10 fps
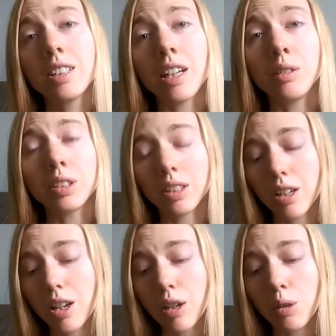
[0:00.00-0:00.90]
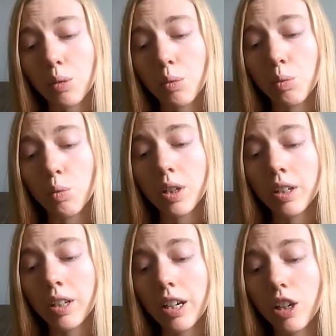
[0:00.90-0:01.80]
Sounds like
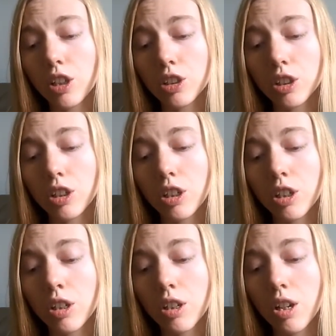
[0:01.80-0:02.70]
one character